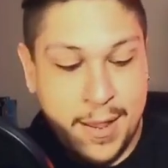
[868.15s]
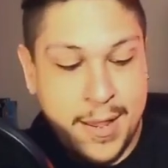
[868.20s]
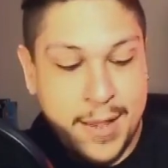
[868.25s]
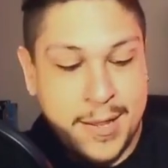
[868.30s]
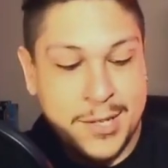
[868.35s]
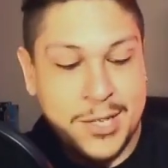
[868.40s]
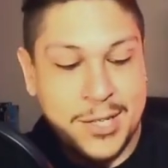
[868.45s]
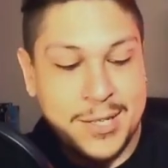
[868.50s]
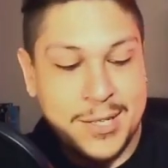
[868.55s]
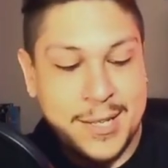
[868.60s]

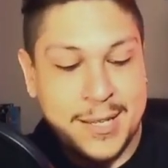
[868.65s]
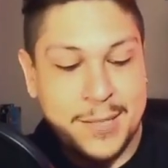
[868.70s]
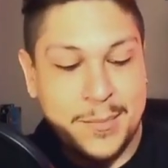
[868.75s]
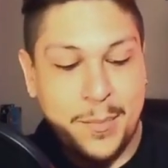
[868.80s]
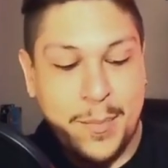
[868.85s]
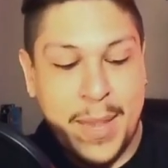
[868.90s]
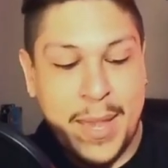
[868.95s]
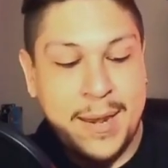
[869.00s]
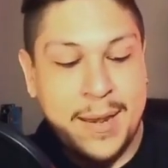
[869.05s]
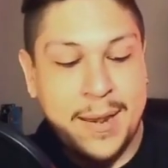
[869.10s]
She says,
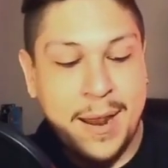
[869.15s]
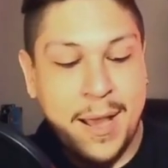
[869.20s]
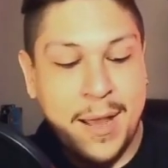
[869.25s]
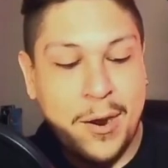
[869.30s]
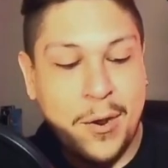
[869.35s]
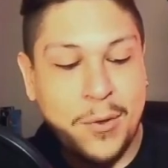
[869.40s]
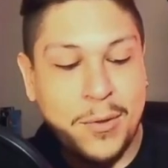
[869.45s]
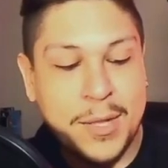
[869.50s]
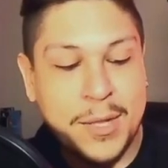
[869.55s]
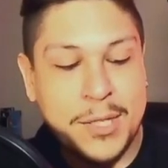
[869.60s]
meant not
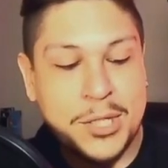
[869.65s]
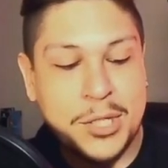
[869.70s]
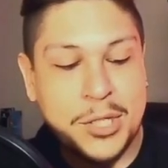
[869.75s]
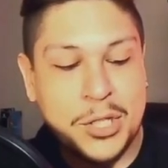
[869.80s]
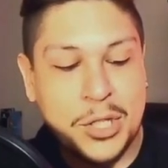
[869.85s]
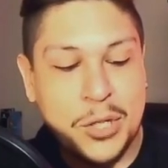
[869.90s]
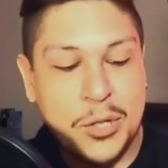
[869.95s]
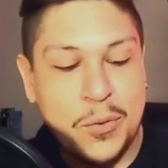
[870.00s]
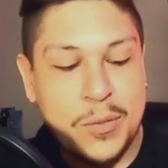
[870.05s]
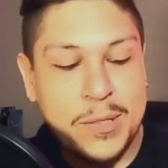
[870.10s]
only to
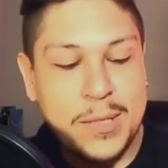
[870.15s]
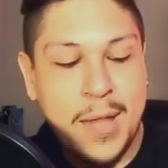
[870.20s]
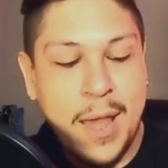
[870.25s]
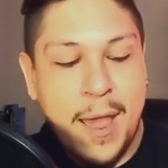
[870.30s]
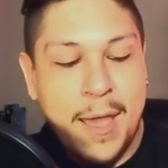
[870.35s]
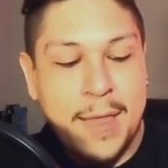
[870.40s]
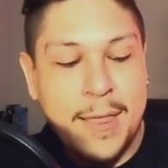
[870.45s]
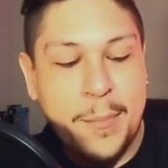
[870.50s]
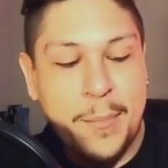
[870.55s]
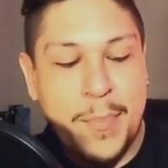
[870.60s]
choose
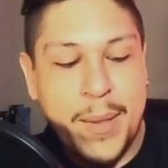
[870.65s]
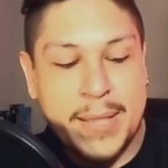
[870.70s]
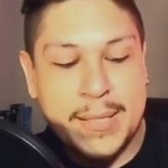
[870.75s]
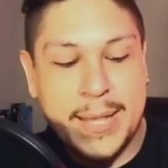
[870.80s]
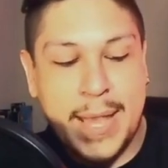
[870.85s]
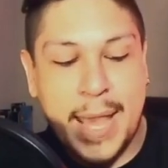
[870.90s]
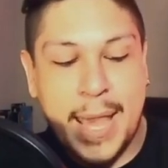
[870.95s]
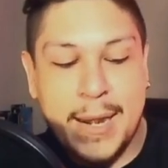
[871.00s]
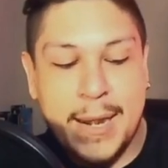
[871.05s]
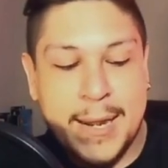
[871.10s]
the best
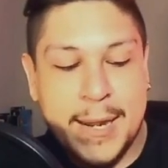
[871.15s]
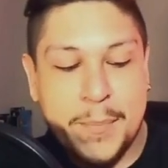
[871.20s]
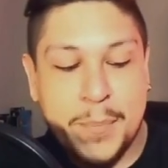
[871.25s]
candidate,